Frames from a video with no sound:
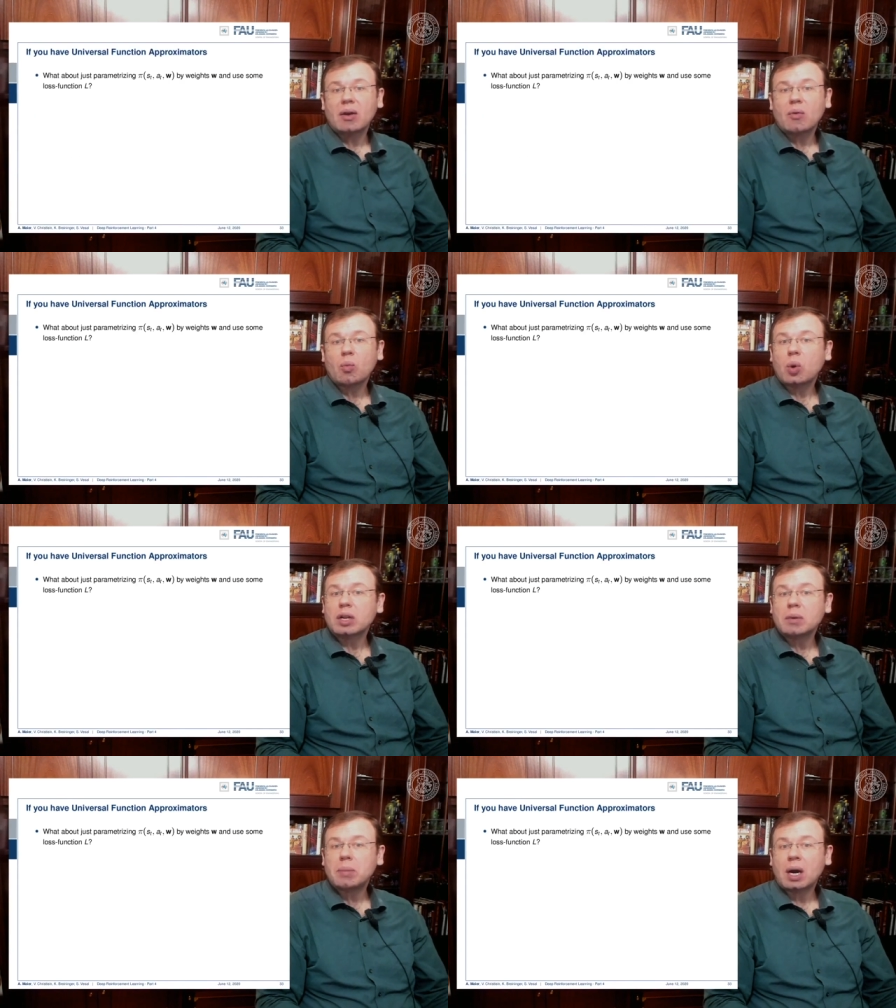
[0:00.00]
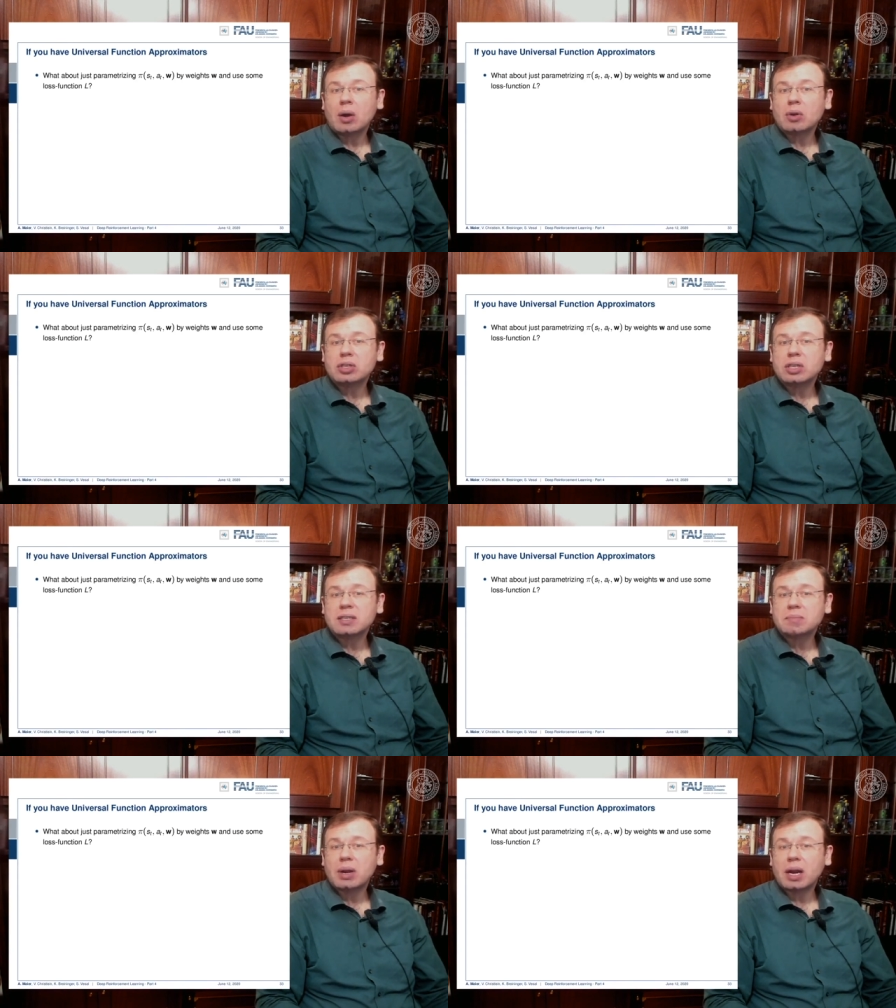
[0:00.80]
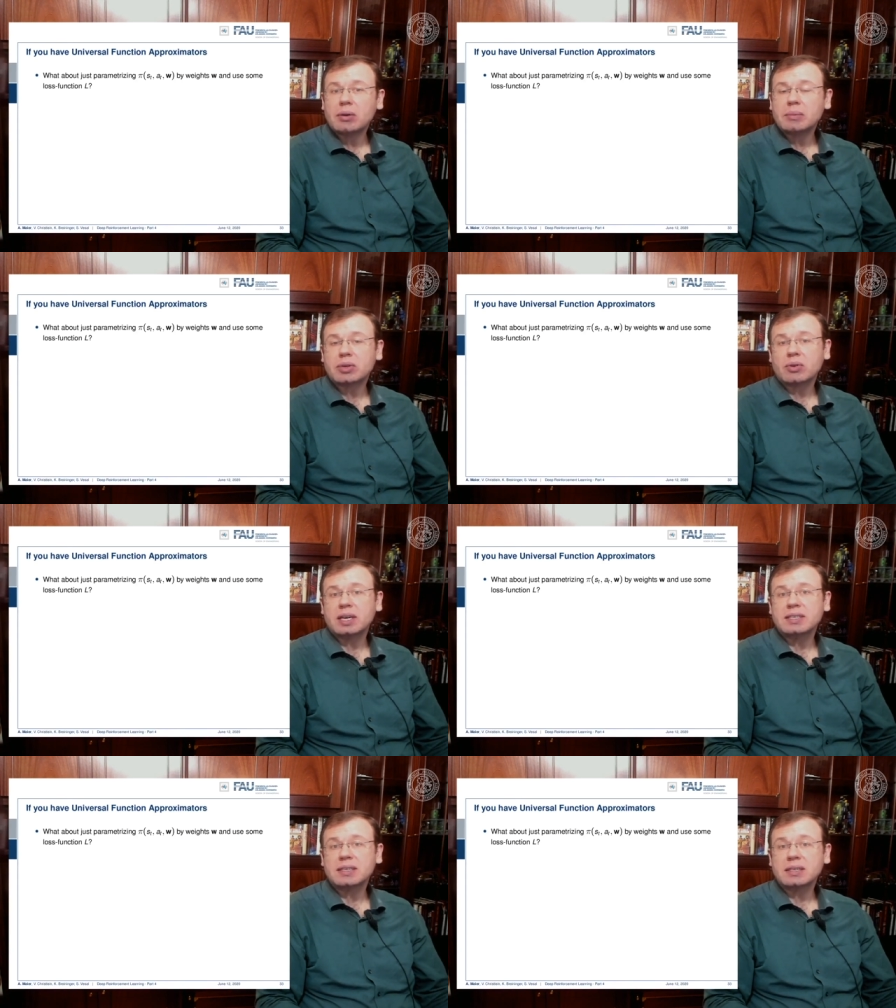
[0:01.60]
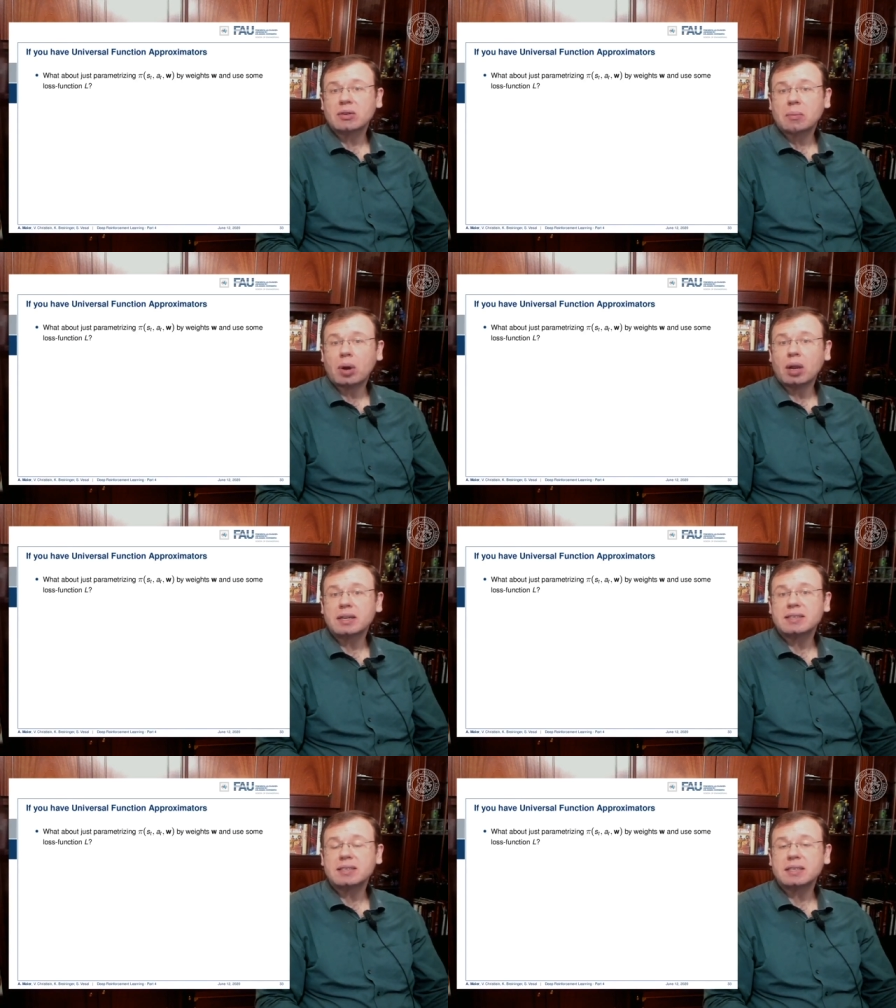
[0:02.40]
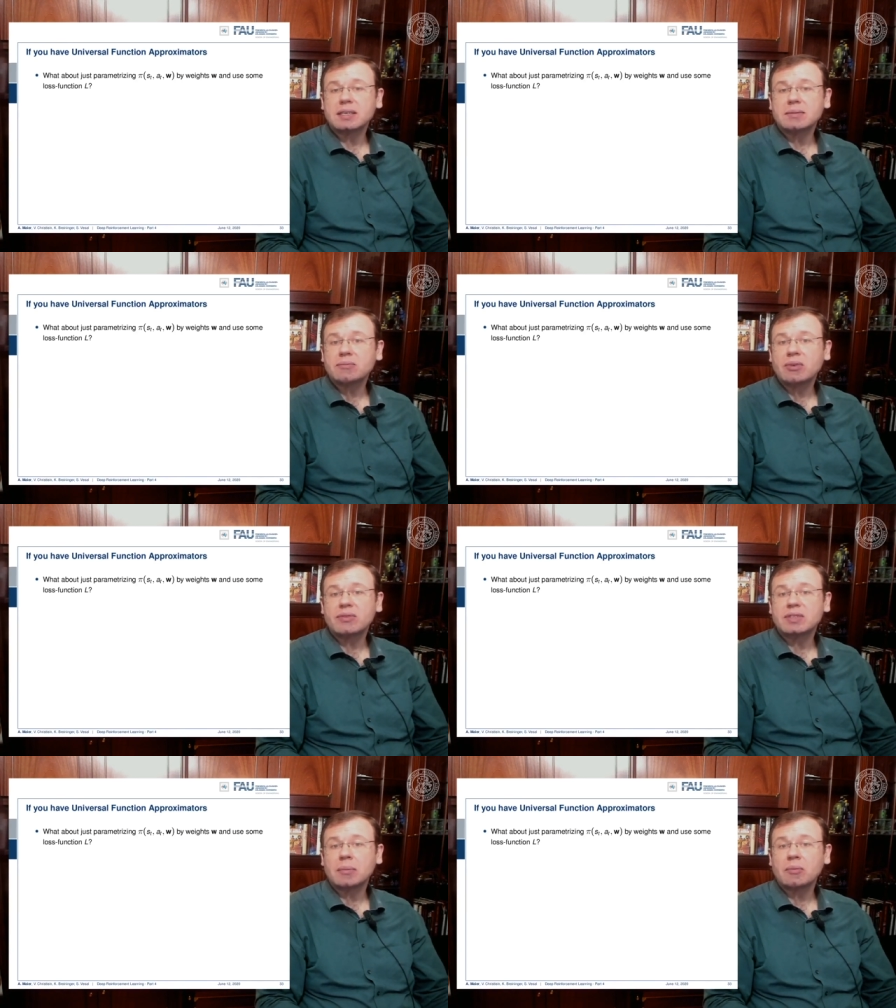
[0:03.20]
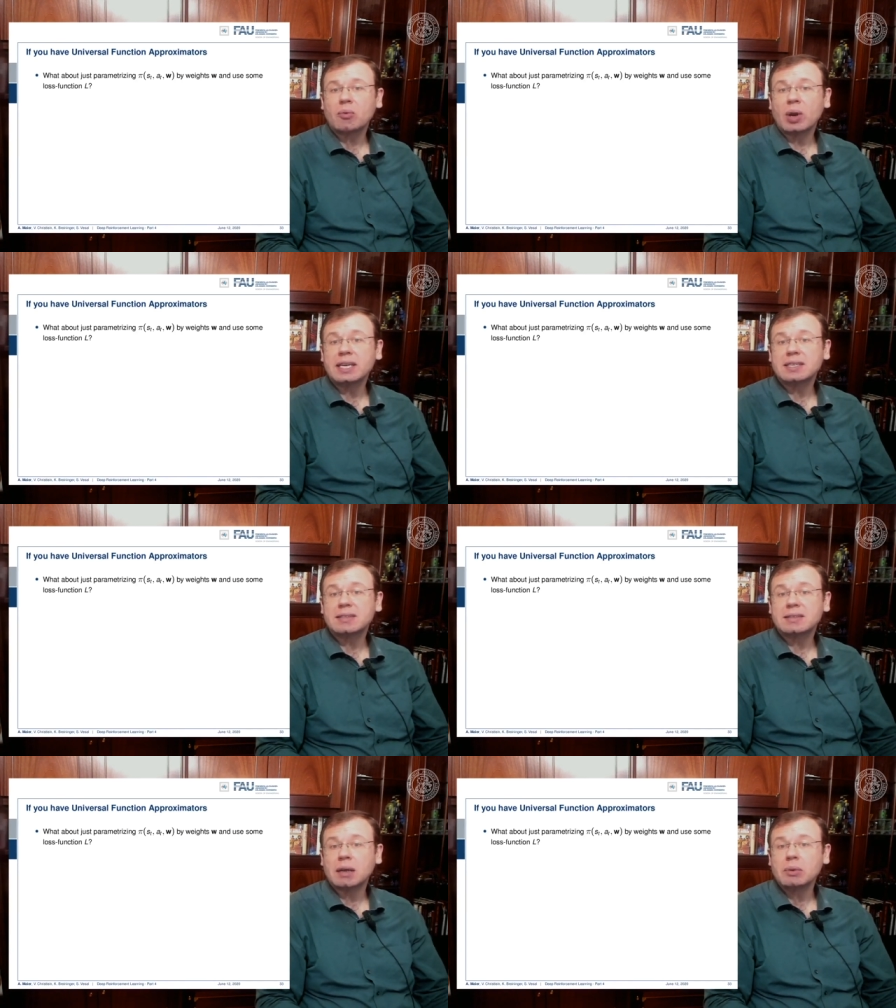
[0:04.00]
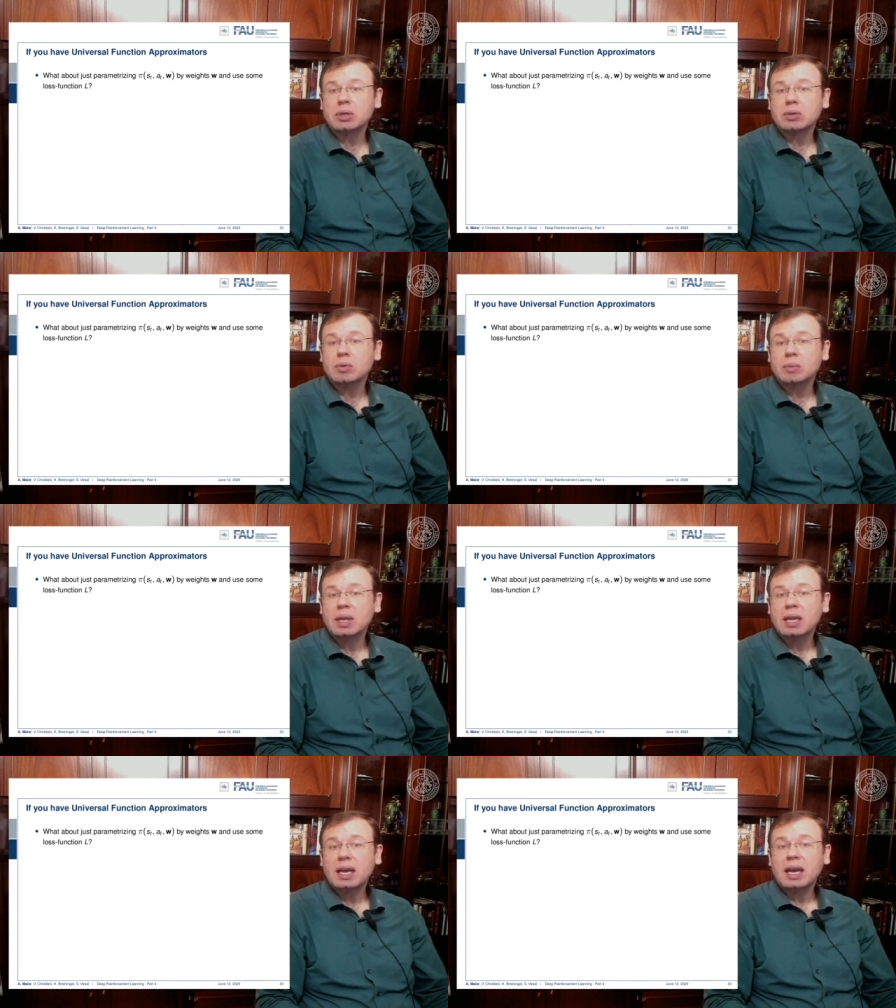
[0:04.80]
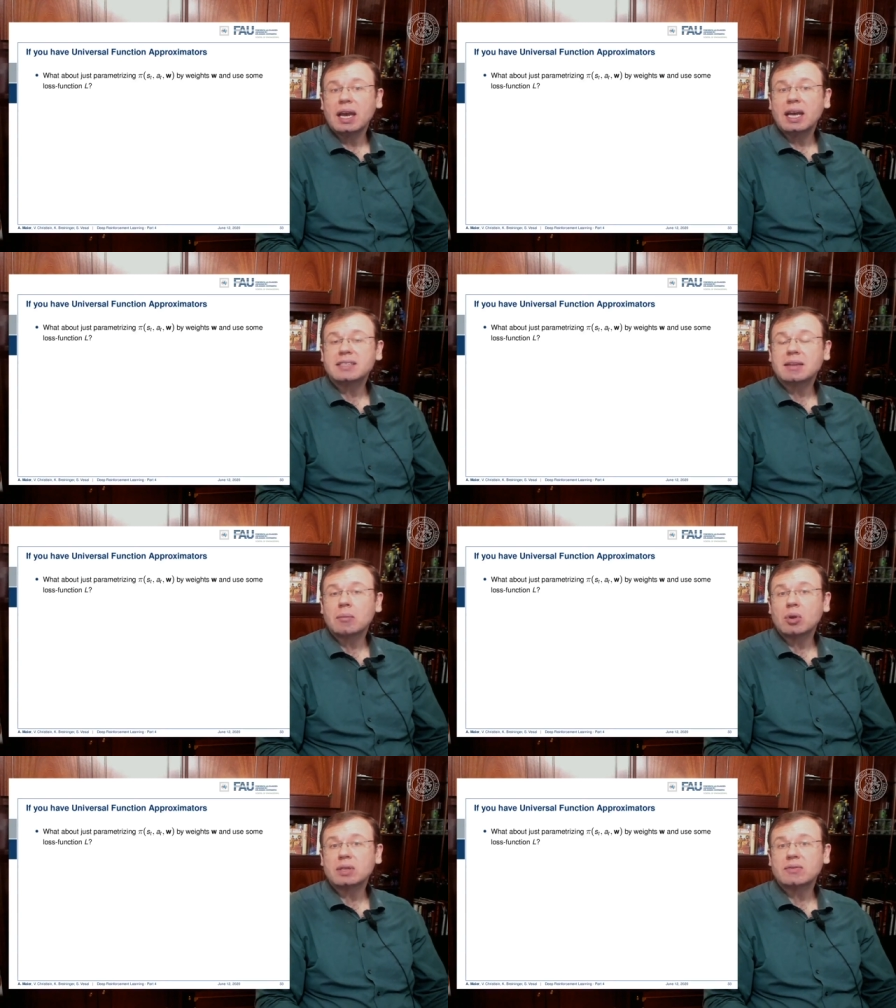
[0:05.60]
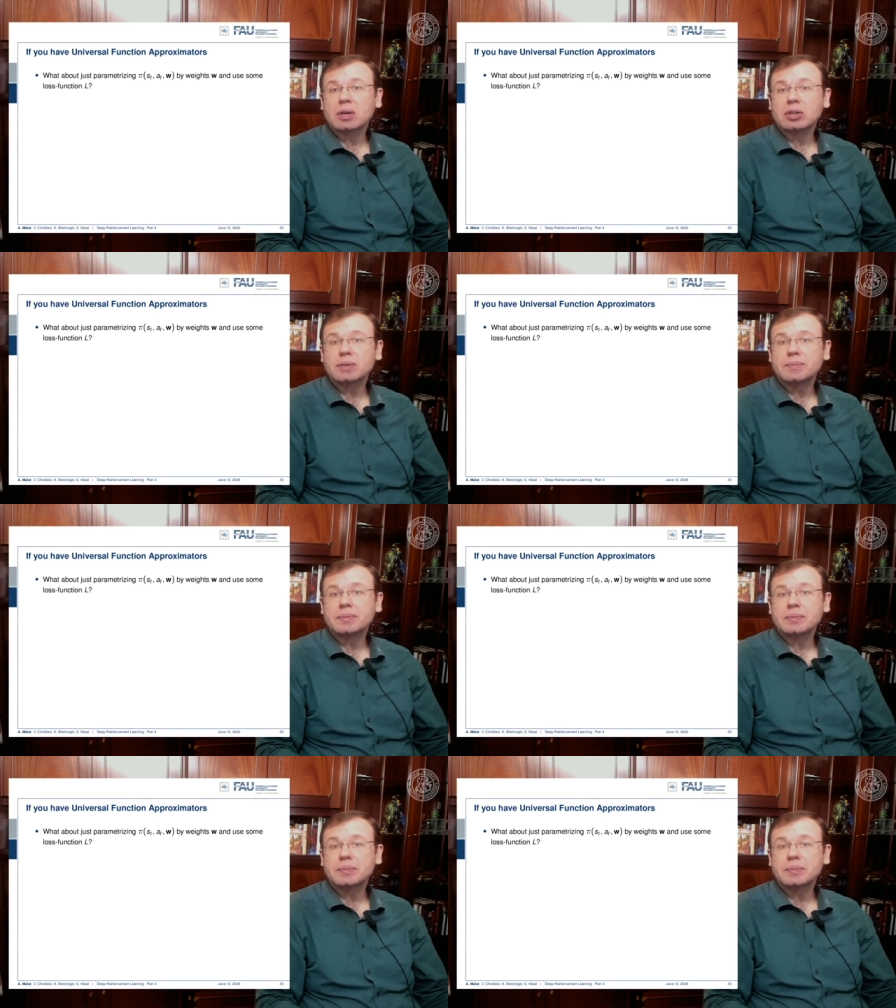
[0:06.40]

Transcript: what about just parametrizing your policy with some weights W and some loss function?